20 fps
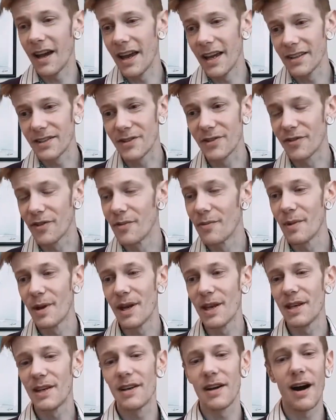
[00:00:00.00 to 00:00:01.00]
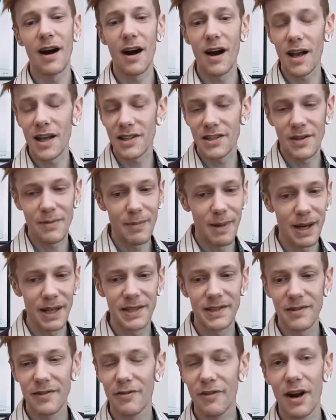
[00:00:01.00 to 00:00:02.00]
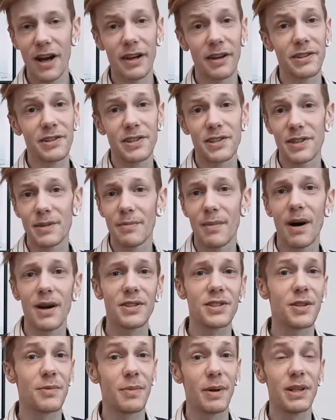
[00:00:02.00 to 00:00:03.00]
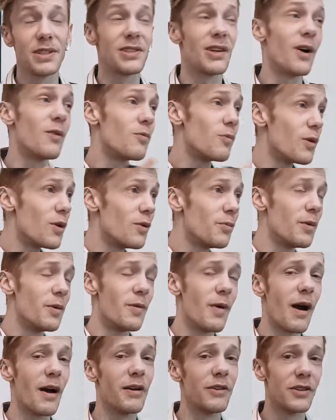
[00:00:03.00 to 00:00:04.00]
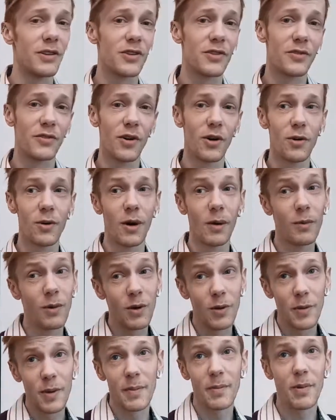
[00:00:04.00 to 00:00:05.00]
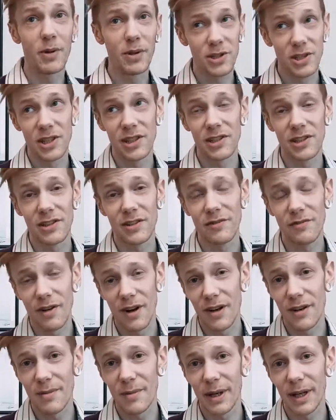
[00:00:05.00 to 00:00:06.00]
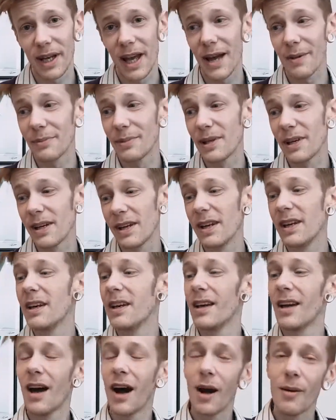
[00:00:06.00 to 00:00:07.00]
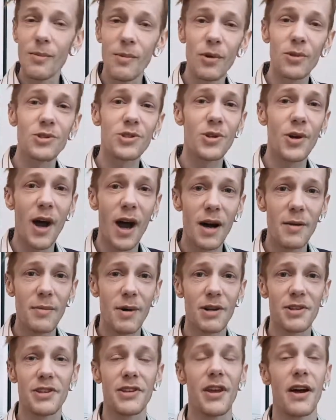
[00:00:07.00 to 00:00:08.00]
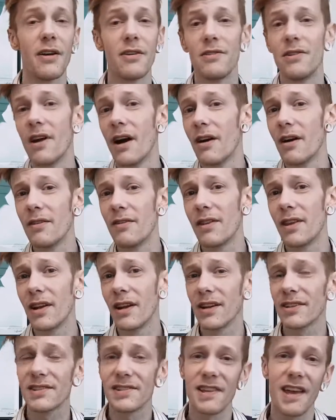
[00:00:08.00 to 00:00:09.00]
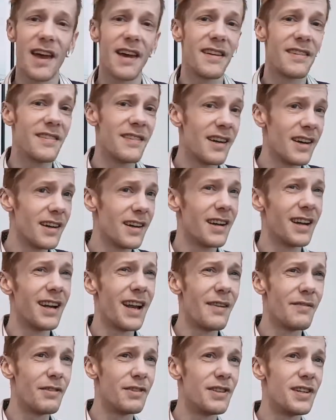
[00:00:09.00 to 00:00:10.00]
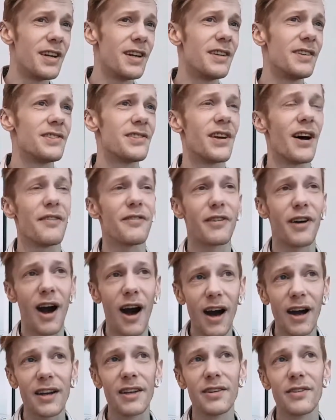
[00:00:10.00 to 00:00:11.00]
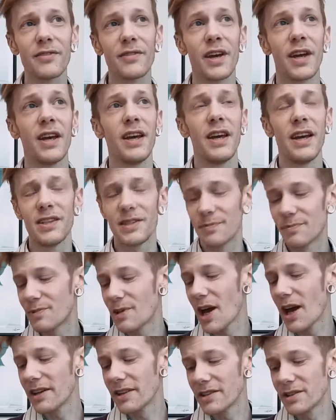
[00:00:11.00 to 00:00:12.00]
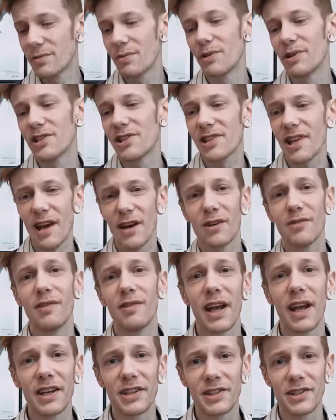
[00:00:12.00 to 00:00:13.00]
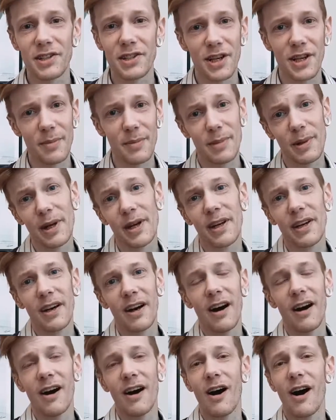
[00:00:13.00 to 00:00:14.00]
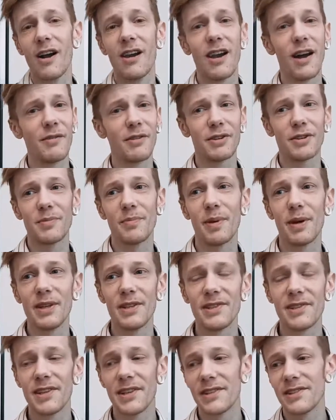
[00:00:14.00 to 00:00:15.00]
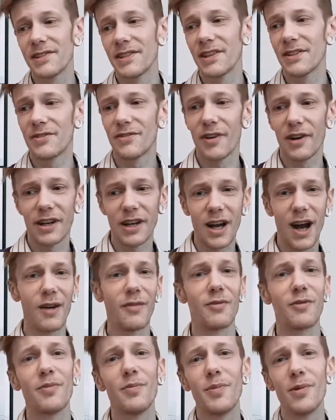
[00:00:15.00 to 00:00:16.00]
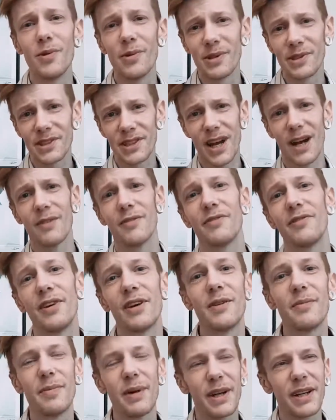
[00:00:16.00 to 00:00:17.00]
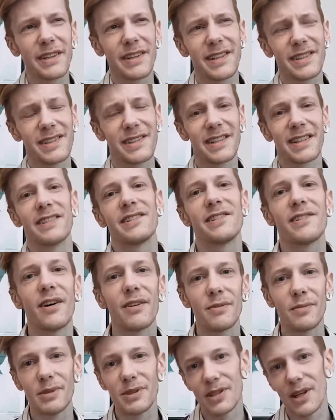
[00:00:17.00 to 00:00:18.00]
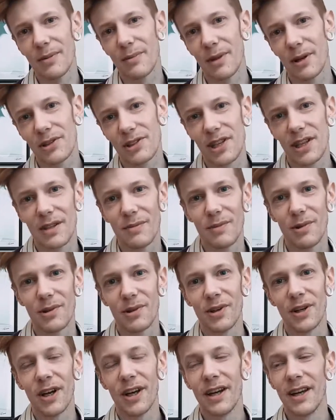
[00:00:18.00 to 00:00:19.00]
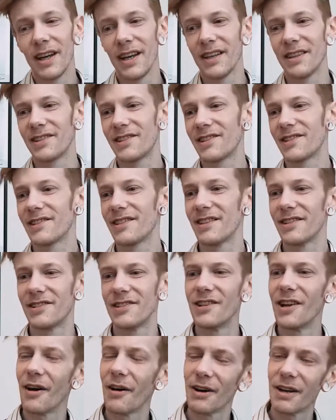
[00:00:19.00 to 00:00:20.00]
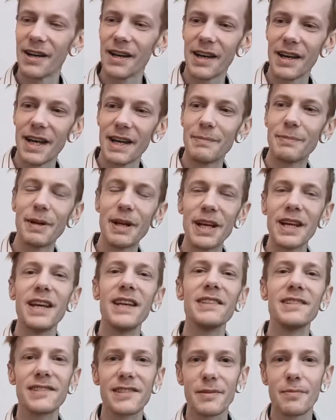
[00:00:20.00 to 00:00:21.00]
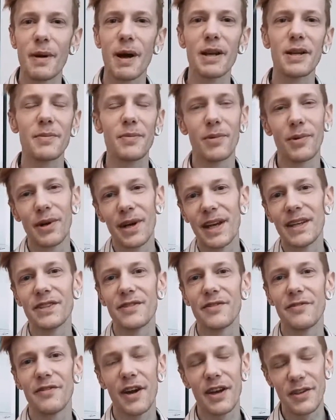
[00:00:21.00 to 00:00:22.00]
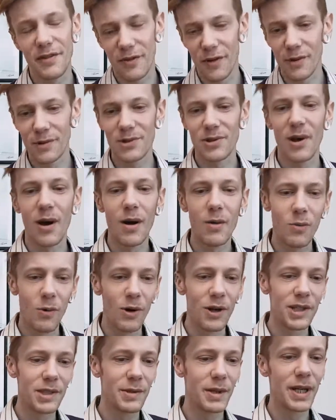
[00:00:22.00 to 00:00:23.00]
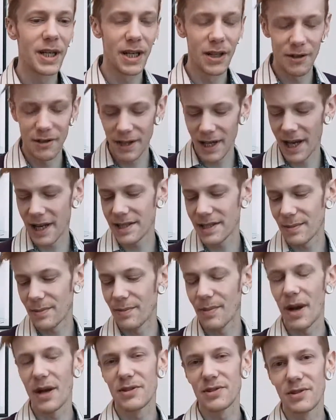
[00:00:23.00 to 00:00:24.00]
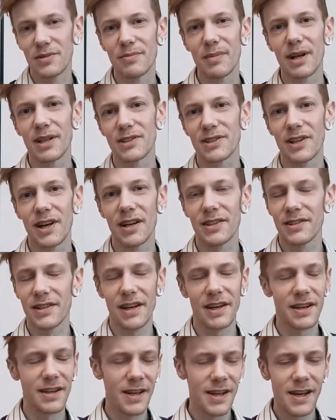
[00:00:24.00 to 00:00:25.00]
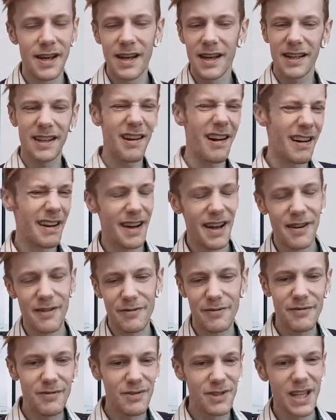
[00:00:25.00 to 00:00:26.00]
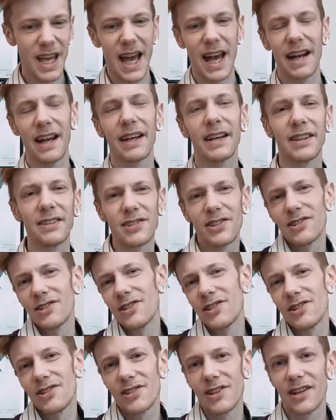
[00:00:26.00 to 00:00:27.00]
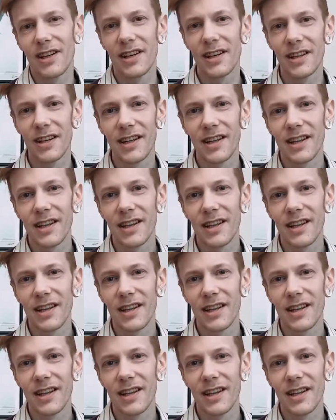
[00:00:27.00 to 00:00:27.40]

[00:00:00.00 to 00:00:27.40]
It's for me, it's amazing fragrance. It's a masterpiece. I will be wearing it this fall. I will be pushing it to the front of my cabinet. I'm not sure how much though, you know, over the last 10, 11 years, I've kind of, it's turned into a stale relationship. Uh, I love it to pieces. It's very comfortable. It's comforting, but it doesn't excite me so much anymore. It's, it's you know, it, it, but it is dependable. It is faithful. So I wanted to include it as a personal mention, as a kind of yeah, like just just a